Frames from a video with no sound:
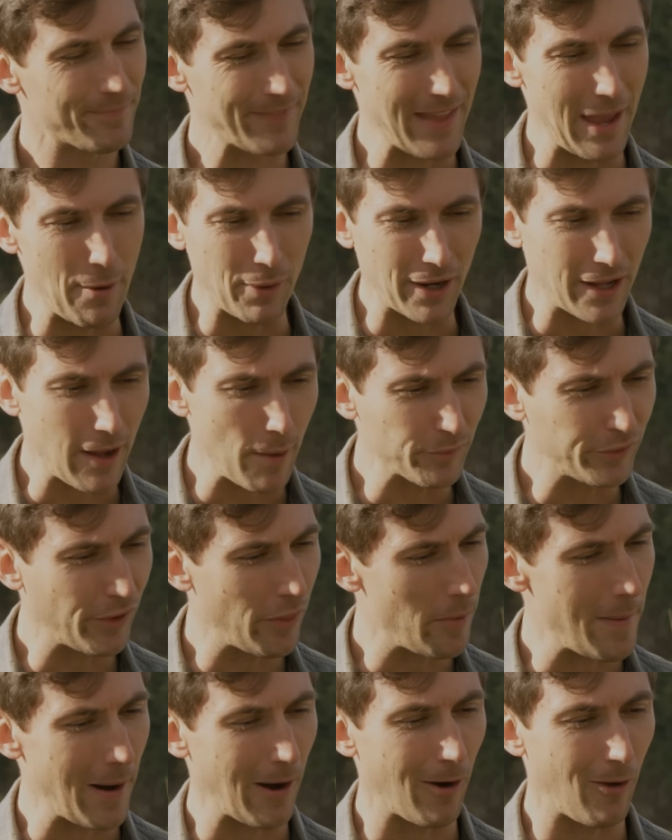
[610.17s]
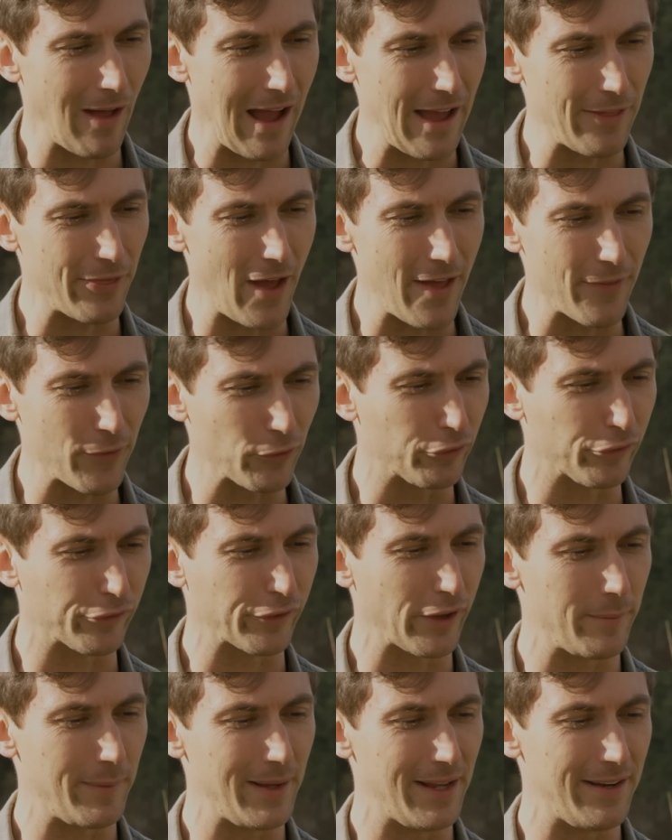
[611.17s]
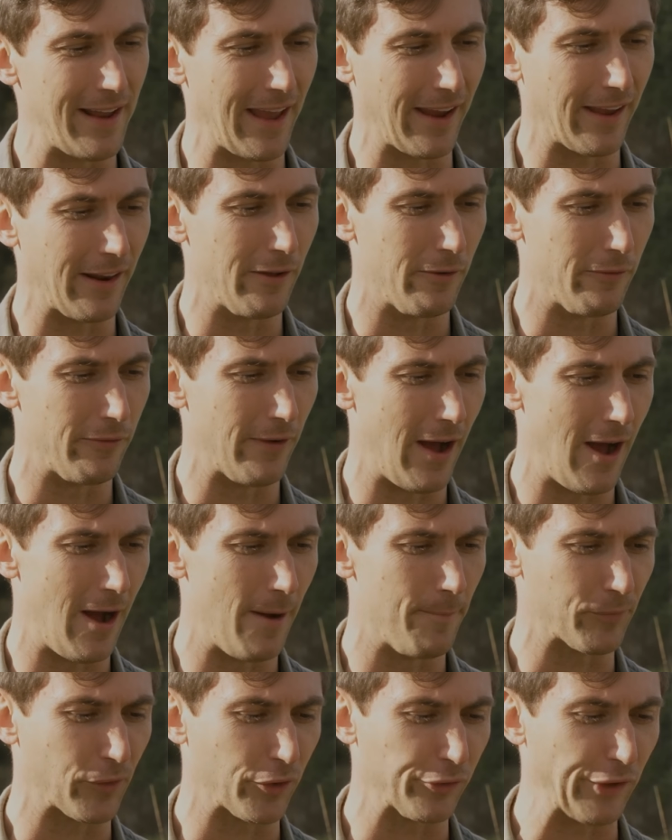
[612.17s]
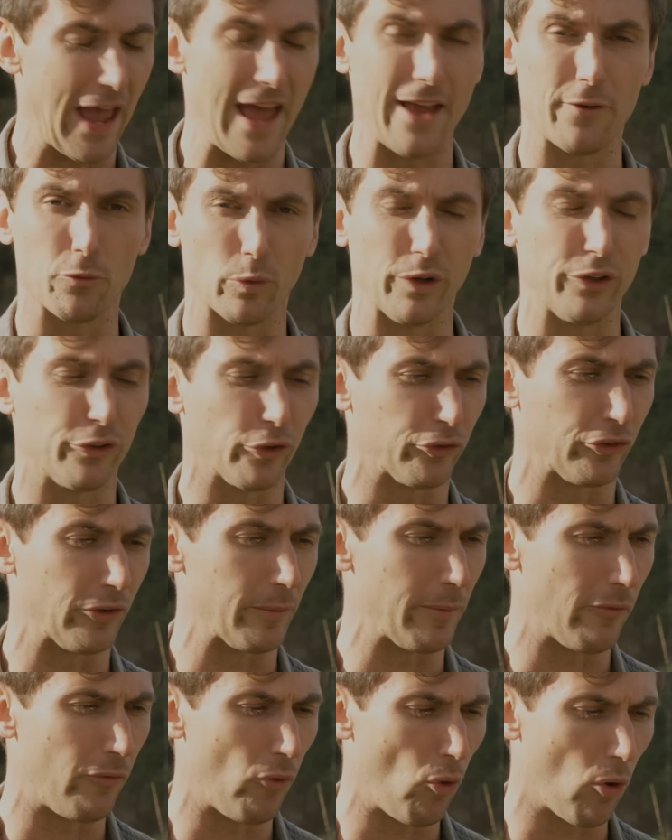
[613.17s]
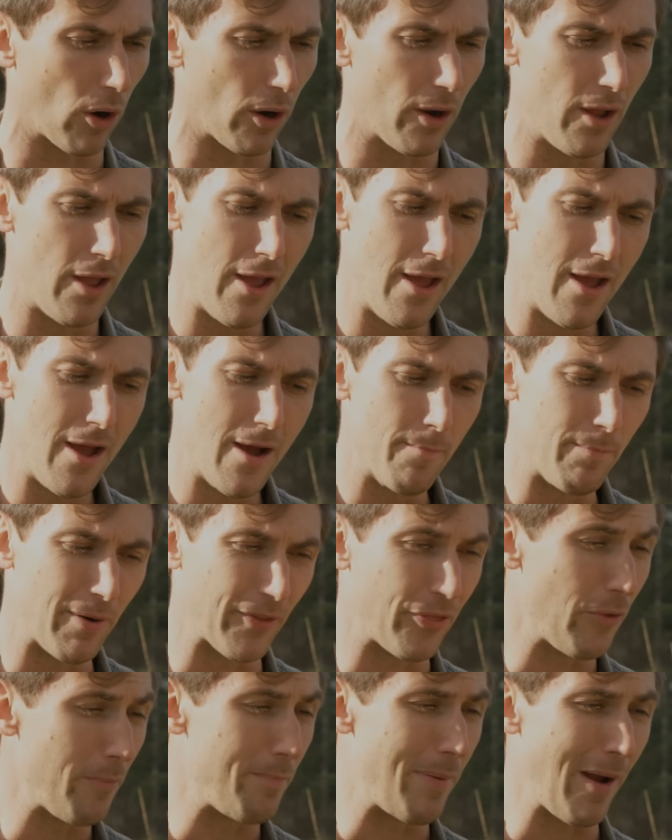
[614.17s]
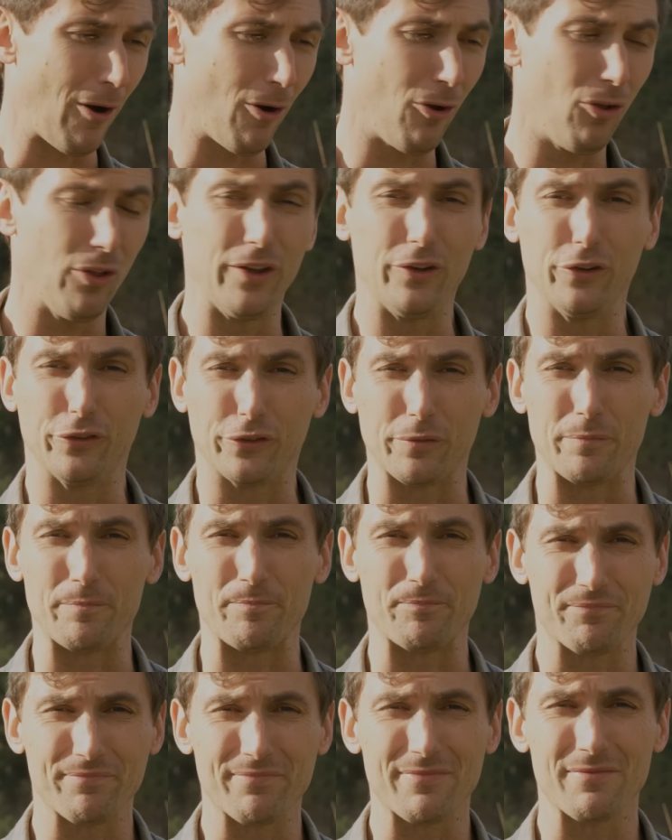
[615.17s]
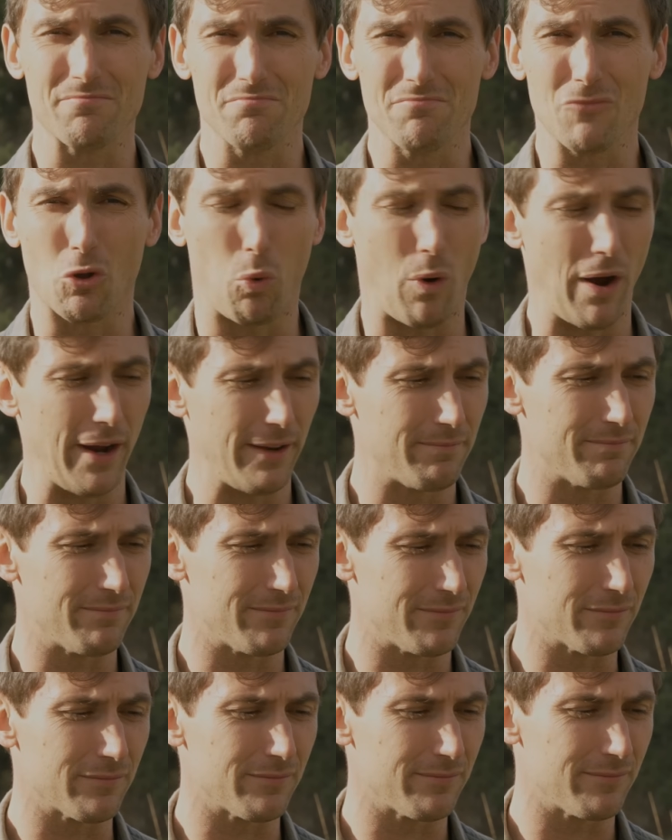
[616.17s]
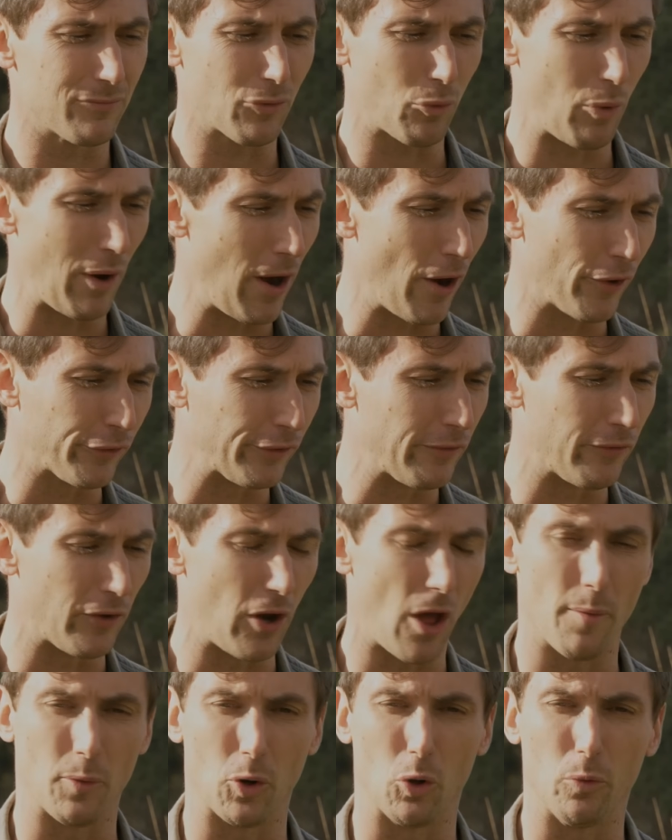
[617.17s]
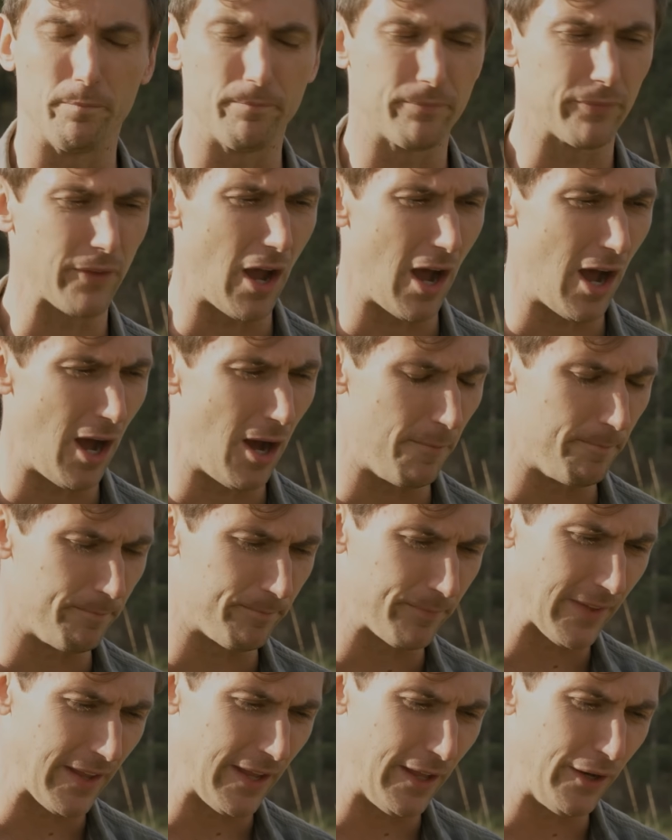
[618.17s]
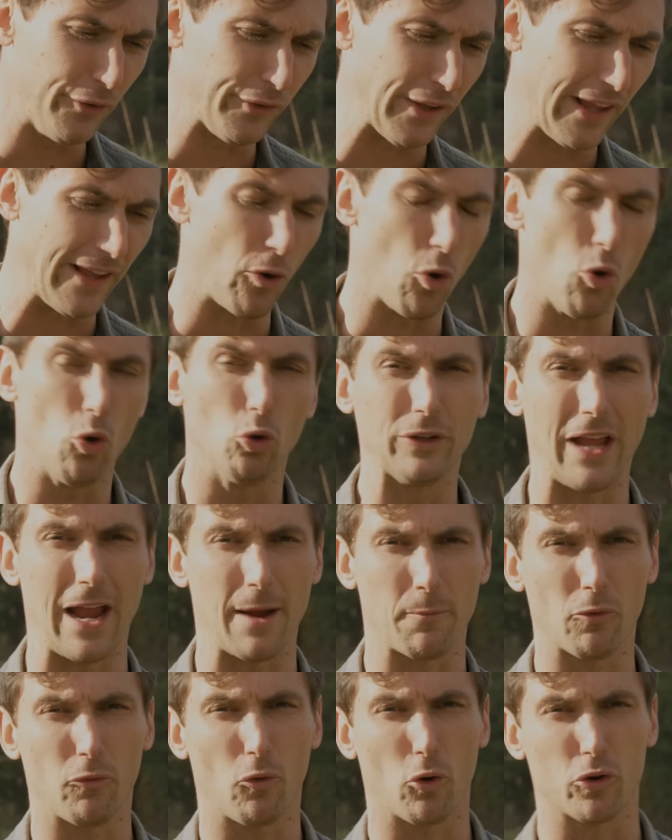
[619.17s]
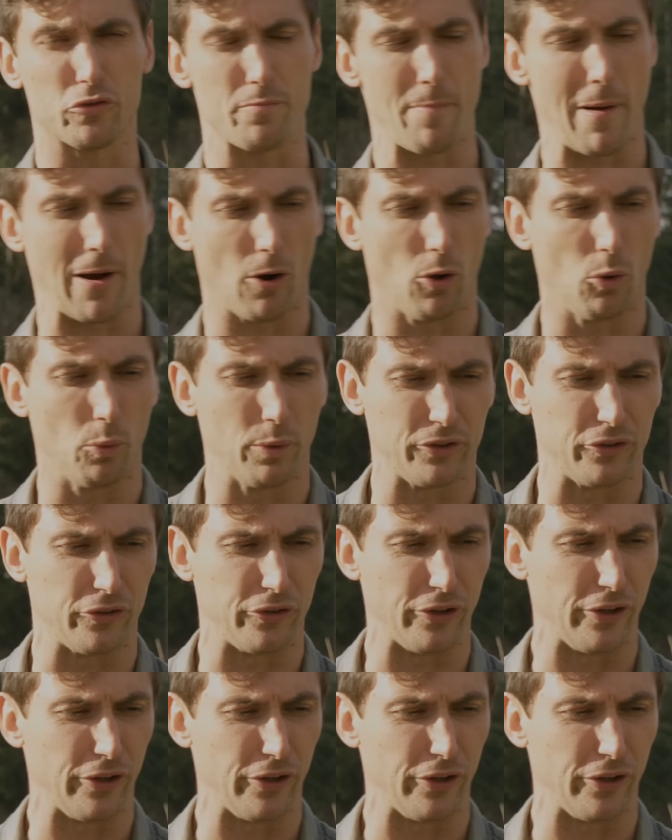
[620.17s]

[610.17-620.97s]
and when it comes to the barrel, I thought this was gonna be a negative because um, I hadn't researched it before, but the barrel is quite, quite honestly phenomenal. Um, it is a cold hammer forged barrel, which